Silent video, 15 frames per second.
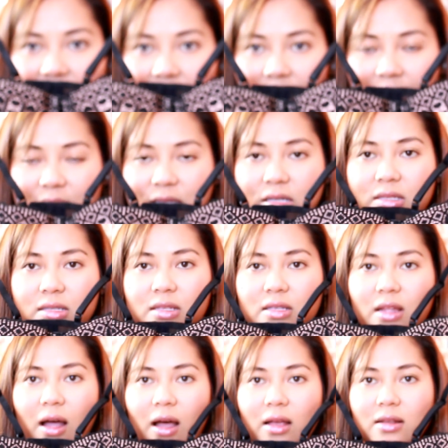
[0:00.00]
I just
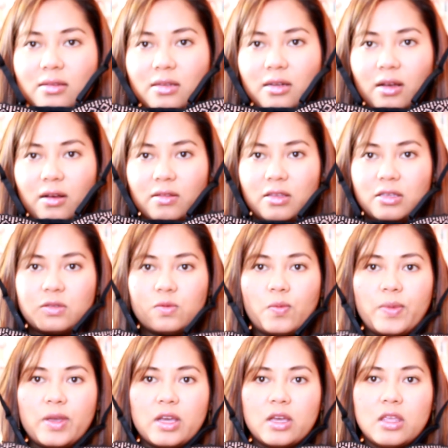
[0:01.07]
thought, you know, this
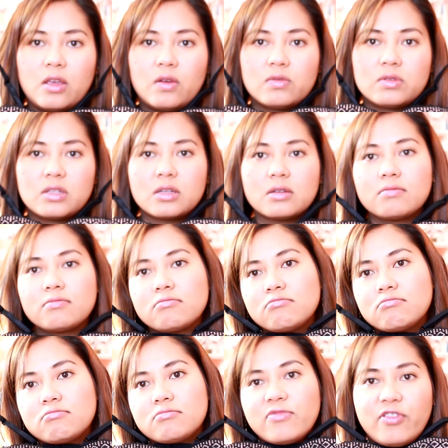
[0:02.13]
would be cute
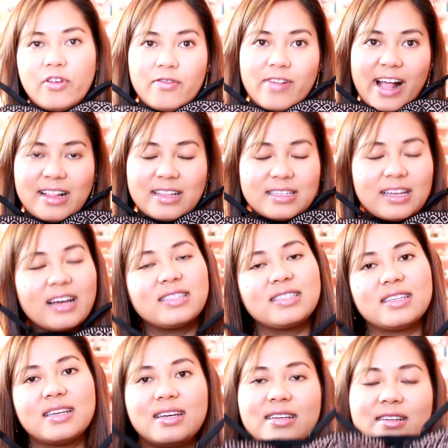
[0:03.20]
for Valentine's
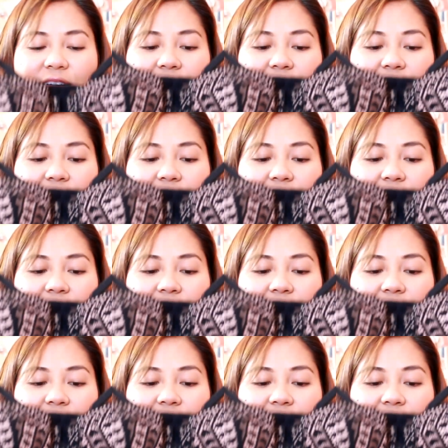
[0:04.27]
Day